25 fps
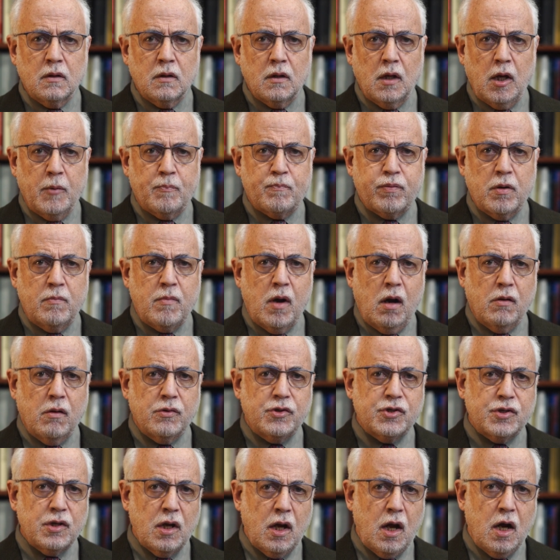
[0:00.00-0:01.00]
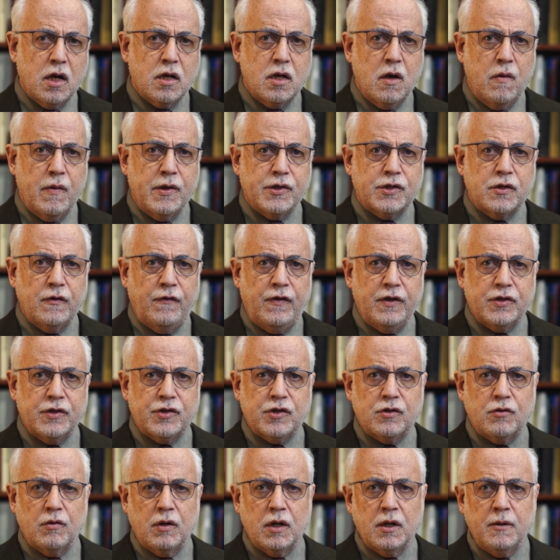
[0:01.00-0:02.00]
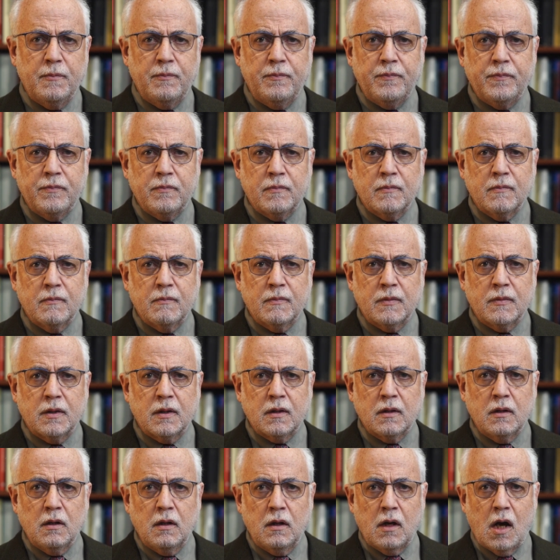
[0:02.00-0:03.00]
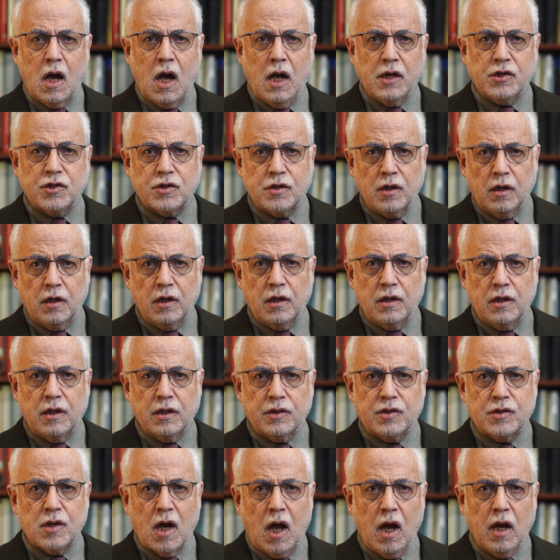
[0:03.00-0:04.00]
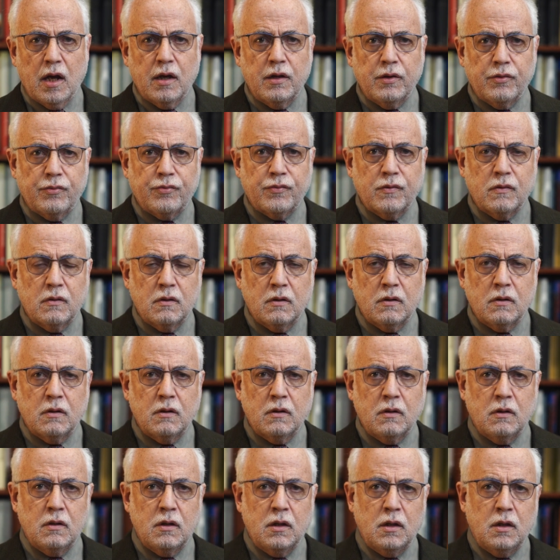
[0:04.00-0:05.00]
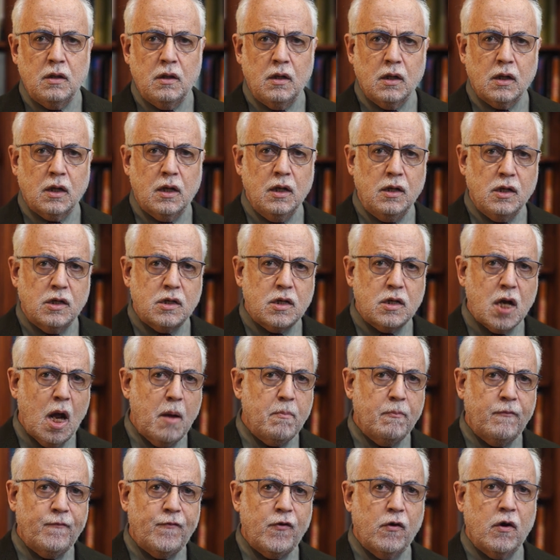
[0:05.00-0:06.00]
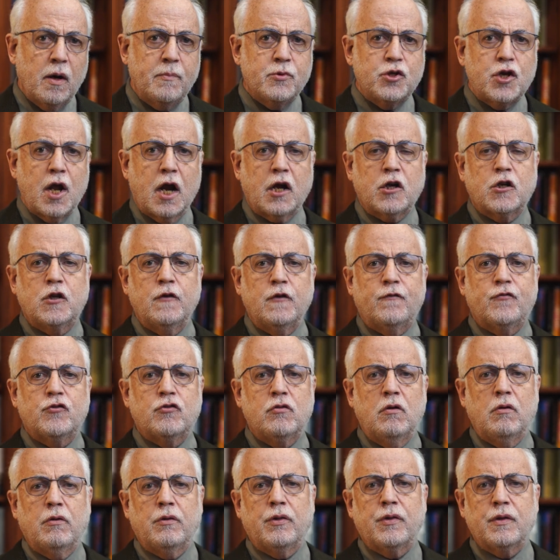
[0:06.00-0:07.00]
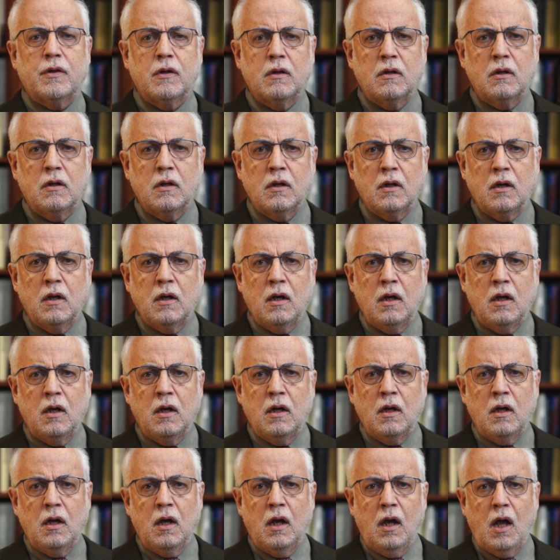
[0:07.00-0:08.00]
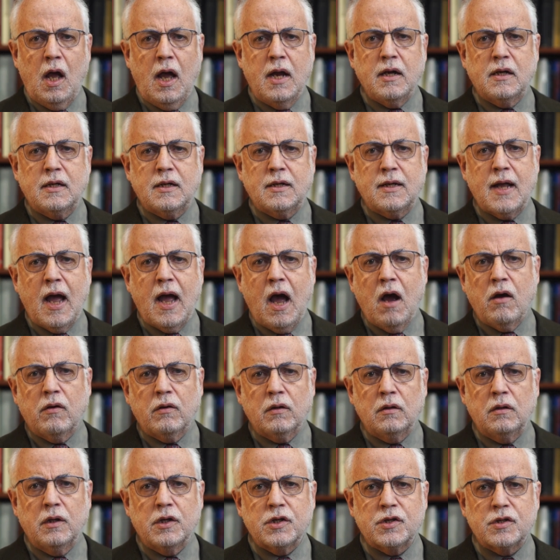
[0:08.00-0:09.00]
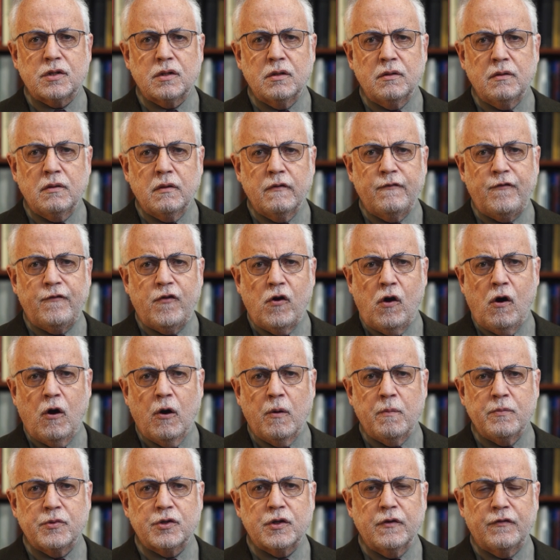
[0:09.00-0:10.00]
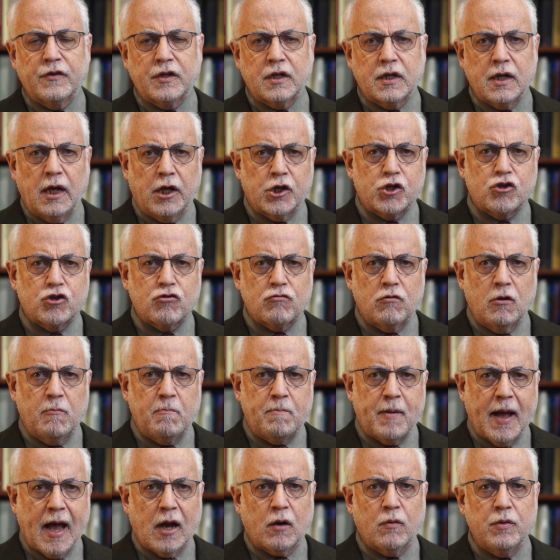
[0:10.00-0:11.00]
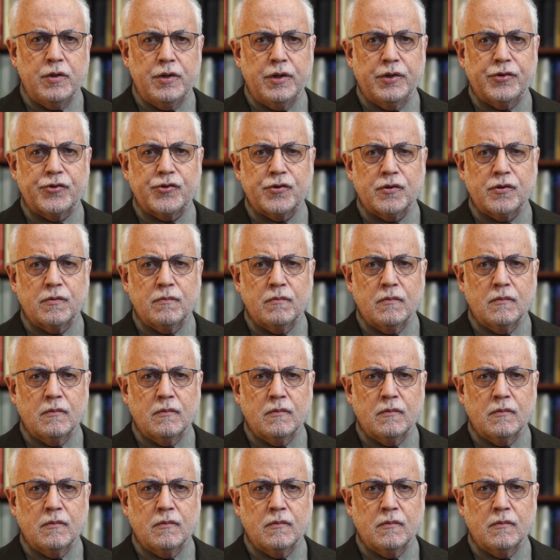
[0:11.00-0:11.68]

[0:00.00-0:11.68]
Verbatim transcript: It promotes ignorance of history, hostility to science, contempt for objective truth, and countless forms of cultural backwardness.